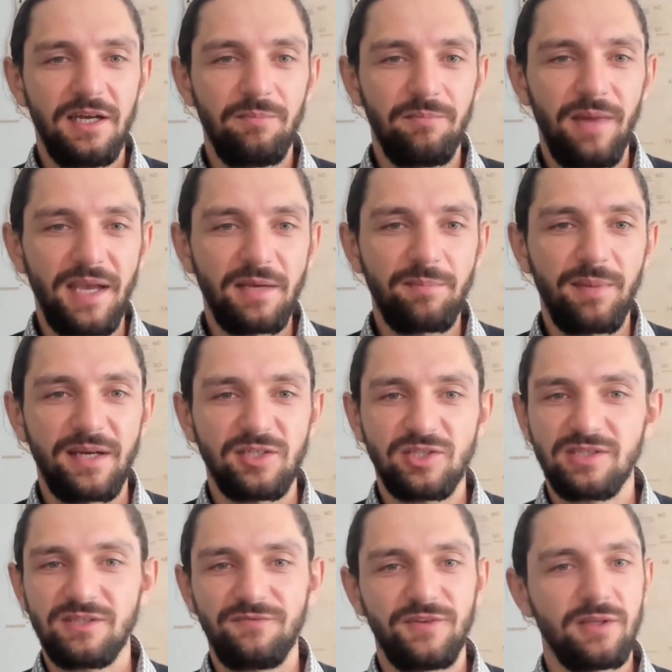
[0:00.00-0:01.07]
make
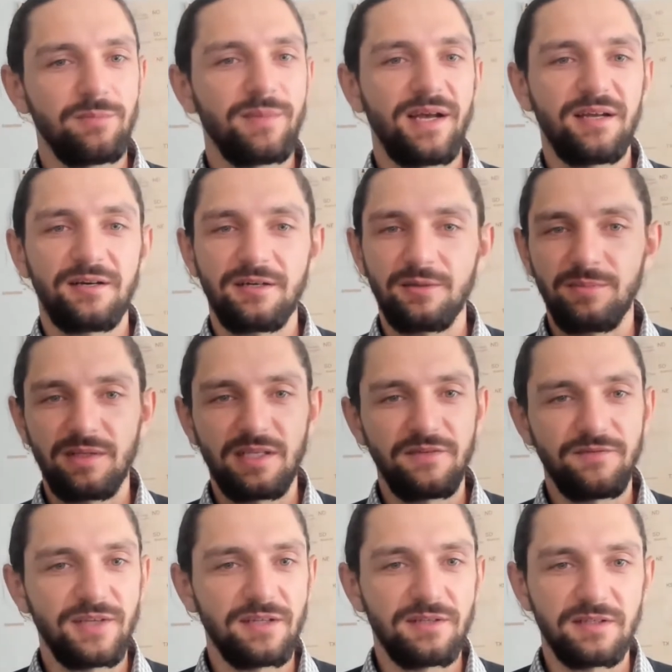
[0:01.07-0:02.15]
patients feel better,
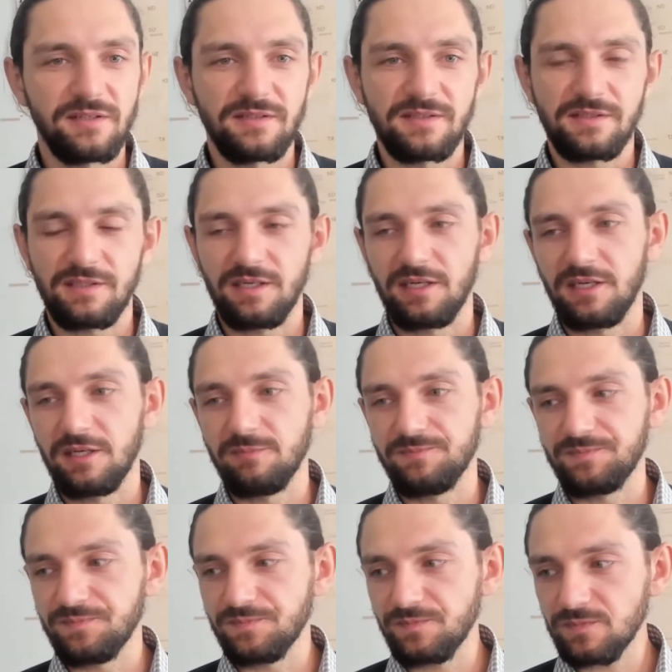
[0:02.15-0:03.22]
believe that it's
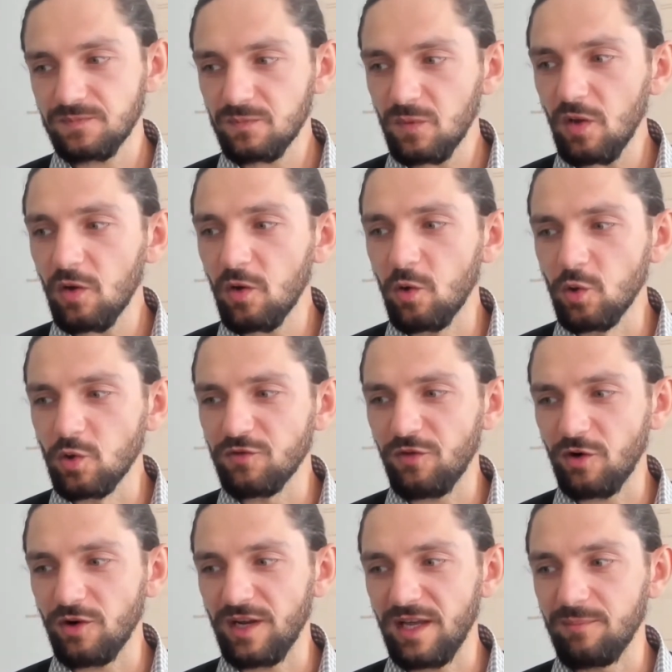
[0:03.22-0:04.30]
good
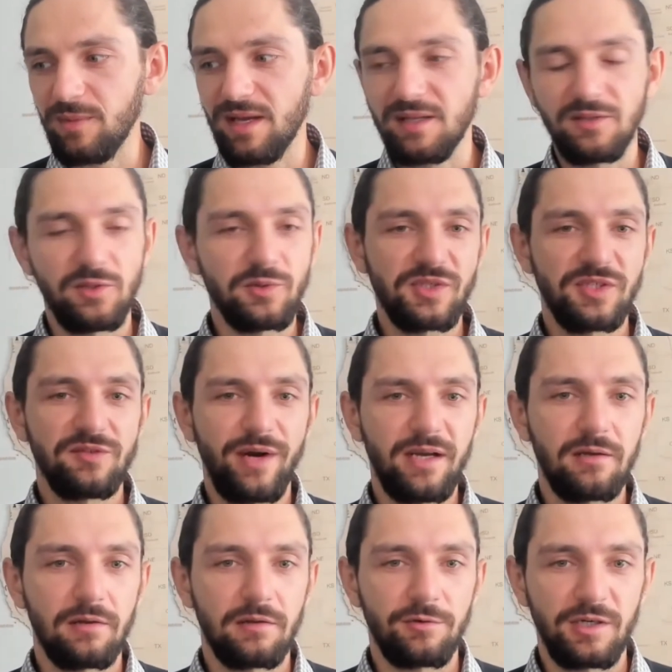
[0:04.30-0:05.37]
for them, and use it
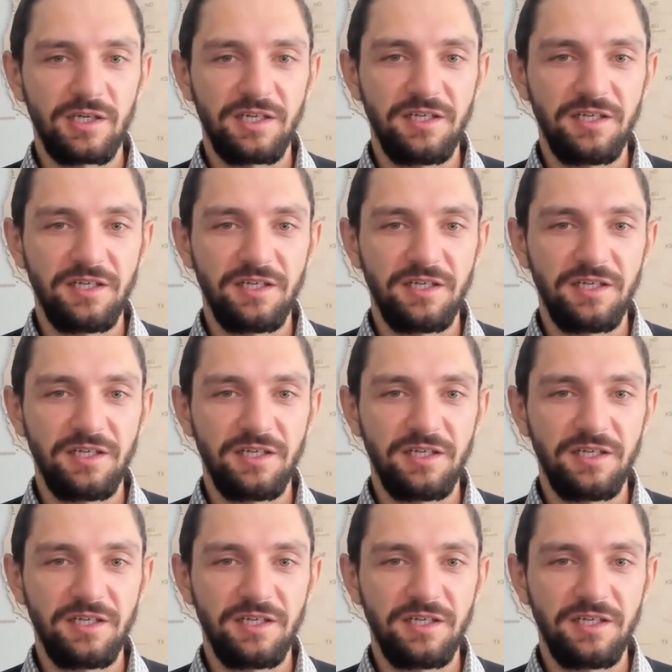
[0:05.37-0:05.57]
regularly.